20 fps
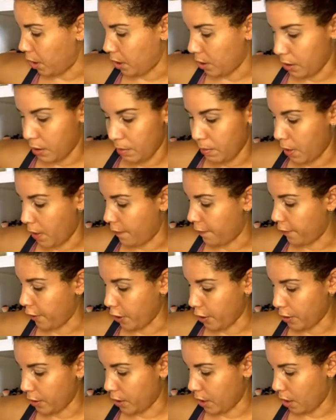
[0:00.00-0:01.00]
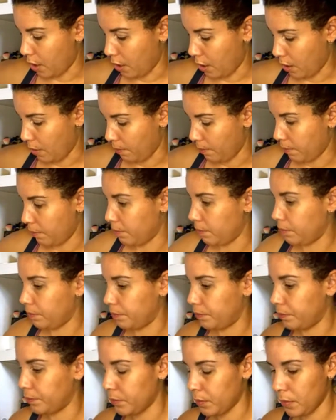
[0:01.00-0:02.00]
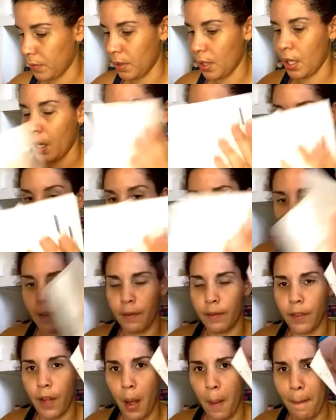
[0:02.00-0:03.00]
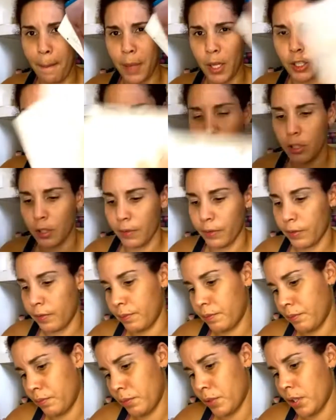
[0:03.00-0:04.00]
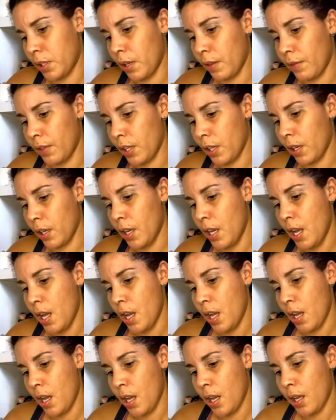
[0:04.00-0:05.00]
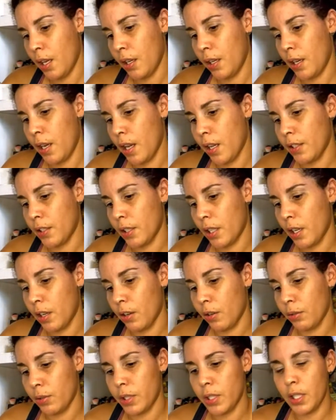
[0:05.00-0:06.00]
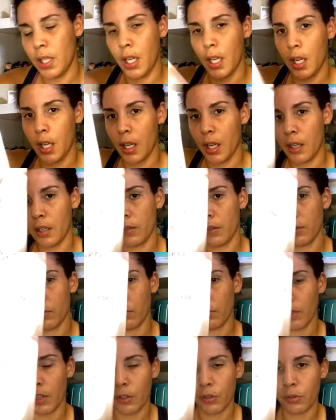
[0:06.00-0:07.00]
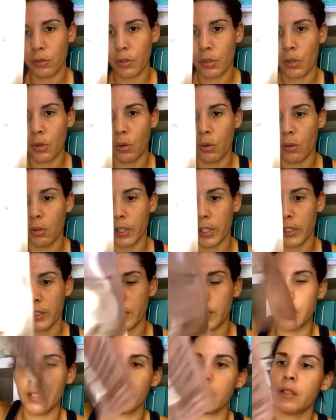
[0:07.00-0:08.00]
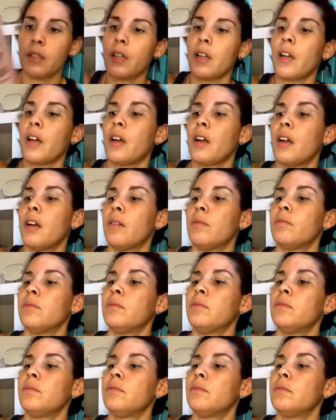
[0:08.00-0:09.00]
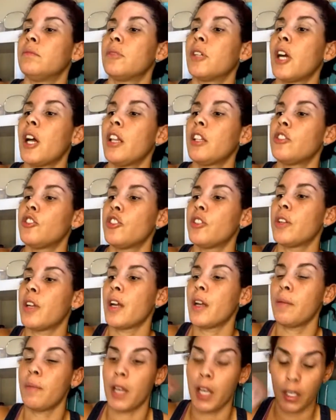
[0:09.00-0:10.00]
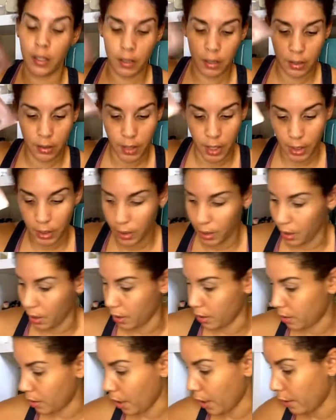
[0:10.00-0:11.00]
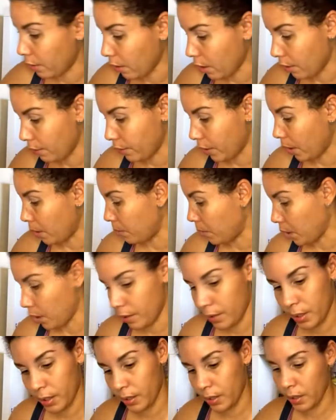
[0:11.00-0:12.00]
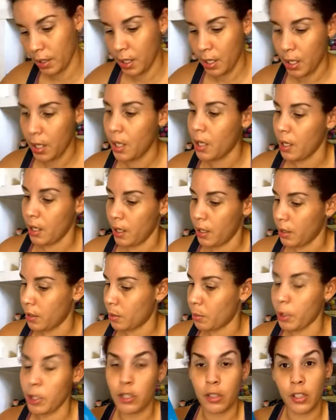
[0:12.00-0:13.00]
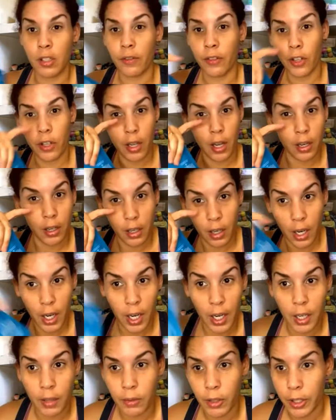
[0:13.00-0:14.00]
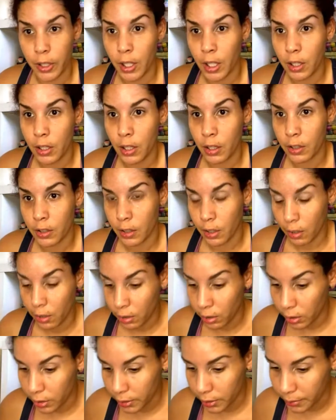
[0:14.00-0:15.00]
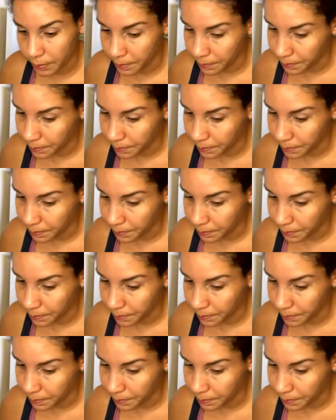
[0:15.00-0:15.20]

This is my first time. I have a bunch of stuff here. Nesco Skin Rose Quartz Collagen Eye Mask. That's nice. I love eye masks, especially for the under eye where you get dark circles.